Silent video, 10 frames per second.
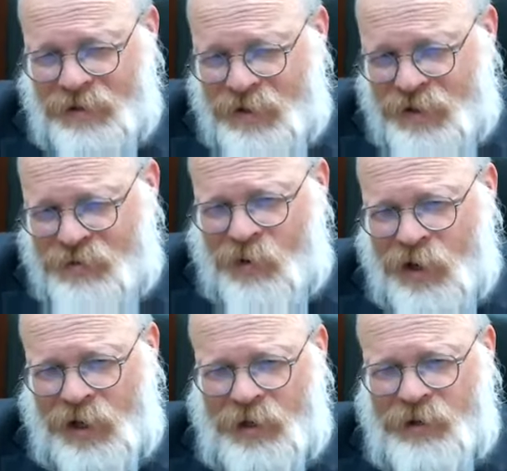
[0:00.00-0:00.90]

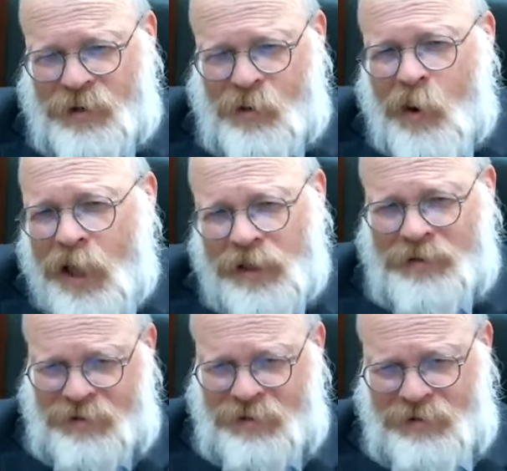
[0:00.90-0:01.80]
strong inner
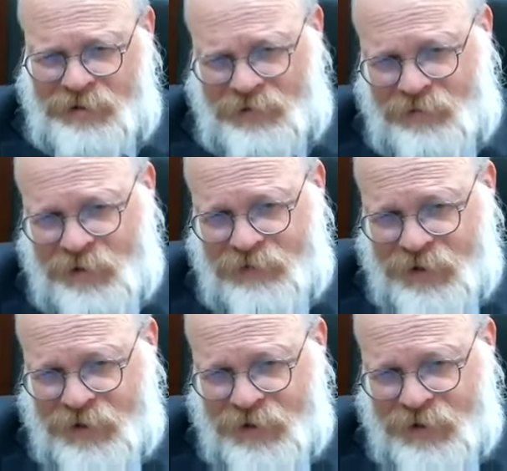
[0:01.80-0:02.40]
qualities, my